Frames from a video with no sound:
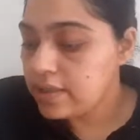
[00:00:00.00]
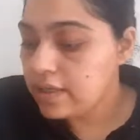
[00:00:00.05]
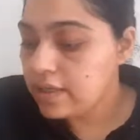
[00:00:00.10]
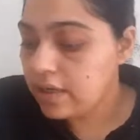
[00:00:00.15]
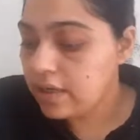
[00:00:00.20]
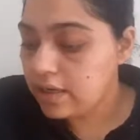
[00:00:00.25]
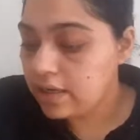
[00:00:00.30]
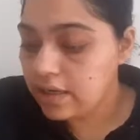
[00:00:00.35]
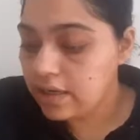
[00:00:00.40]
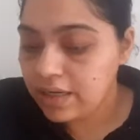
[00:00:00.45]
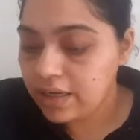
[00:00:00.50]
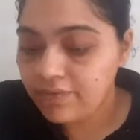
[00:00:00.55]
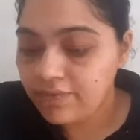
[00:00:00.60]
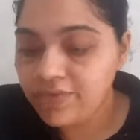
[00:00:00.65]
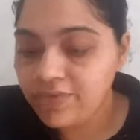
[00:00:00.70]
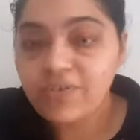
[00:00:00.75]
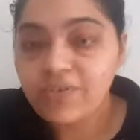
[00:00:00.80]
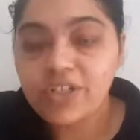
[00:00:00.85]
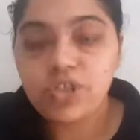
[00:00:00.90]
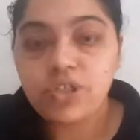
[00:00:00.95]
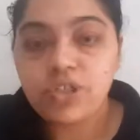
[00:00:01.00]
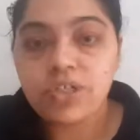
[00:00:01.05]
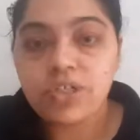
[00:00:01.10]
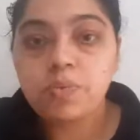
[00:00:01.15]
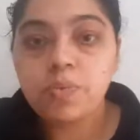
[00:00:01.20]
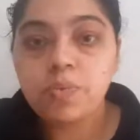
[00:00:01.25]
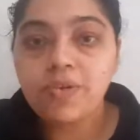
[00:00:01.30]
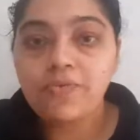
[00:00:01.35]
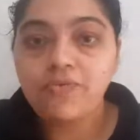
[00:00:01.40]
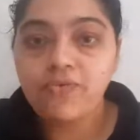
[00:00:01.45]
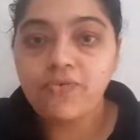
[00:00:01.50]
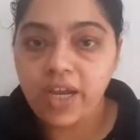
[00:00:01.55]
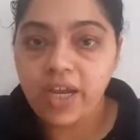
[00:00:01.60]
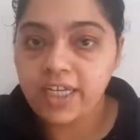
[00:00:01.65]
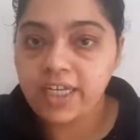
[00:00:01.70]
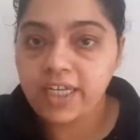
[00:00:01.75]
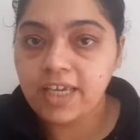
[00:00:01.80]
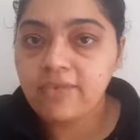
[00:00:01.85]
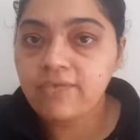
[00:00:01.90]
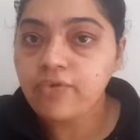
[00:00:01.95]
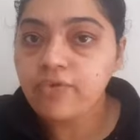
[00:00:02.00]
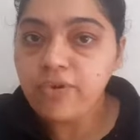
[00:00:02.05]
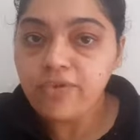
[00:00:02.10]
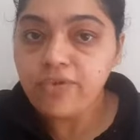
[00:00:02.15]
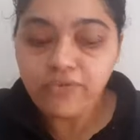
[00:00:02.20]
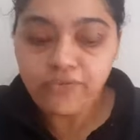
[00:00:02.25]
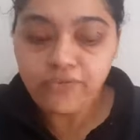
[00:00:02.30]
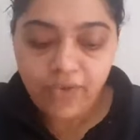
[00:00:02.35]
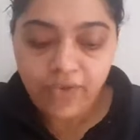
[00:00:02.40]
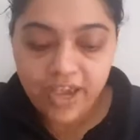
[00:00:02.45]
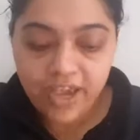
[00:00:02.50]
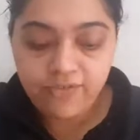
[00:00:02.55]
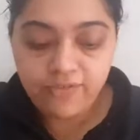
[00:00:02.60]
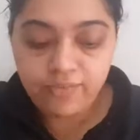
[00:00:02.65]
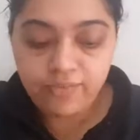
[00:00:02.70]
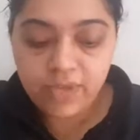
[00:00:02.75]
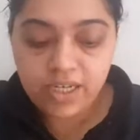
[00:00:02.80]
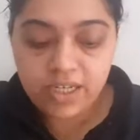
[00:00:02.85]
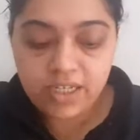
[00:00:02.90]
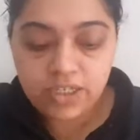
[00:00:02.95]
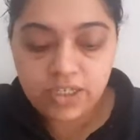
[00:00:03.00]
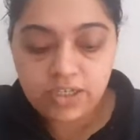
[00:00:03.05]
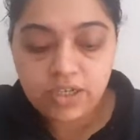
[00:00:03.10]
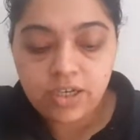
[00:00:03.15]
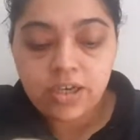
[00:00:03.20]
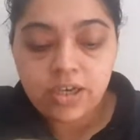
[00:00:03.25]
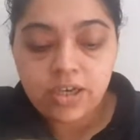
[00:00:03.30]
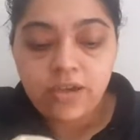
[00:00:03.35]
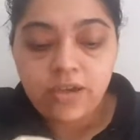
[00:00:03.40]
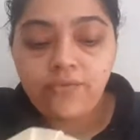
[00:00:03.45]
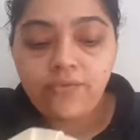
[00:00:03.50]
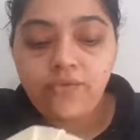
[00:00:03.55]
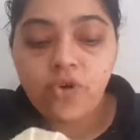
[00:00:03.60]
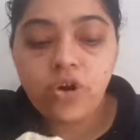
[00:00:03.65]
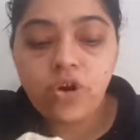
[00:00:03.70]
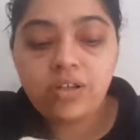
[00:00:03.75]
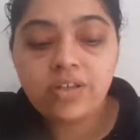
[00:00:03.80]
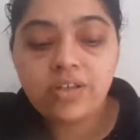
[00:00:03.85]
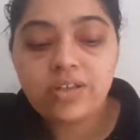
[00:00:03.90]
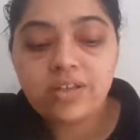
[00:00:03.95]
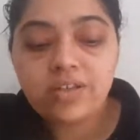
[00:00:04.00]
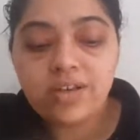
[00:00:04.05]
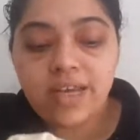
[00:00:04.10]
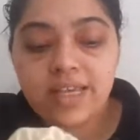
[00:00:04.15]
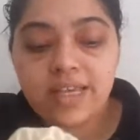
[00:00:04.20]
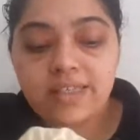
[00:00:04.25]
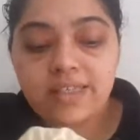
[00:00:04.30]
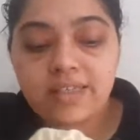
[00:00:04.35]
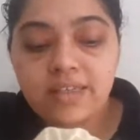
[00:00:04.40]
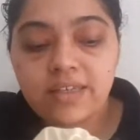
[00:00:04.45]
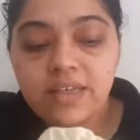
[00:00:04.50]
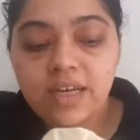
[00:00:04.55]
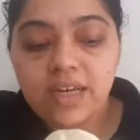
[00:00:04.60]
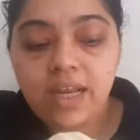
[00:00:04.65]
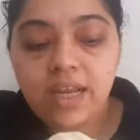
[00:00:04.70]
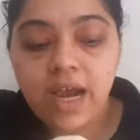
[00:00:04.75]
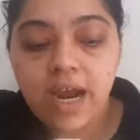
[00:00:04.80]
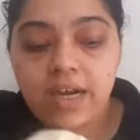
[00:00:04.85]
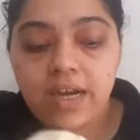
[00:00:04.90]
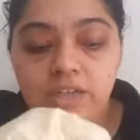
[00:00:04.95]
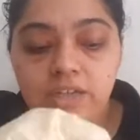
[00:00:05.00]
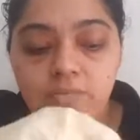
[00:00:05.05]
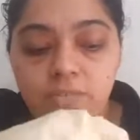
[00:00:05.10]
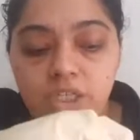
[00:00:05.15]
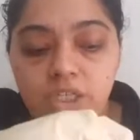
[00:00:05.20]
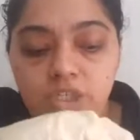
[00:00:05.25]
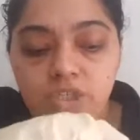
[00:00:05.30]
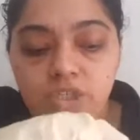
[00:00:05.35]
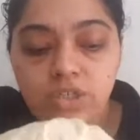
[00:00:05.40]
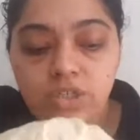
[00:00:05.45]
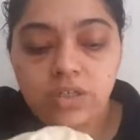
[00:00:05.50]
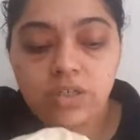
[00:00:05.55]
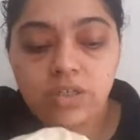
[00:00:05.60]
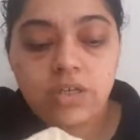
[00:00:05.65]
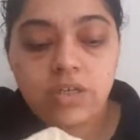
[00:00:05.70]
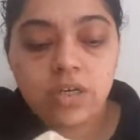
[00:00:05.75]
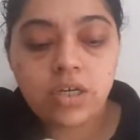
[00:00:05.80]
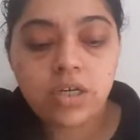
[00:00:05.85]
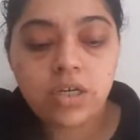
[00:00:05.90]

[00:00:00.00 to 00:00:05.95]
we will just be waiting for 5 minutes for this resin and hardener mixture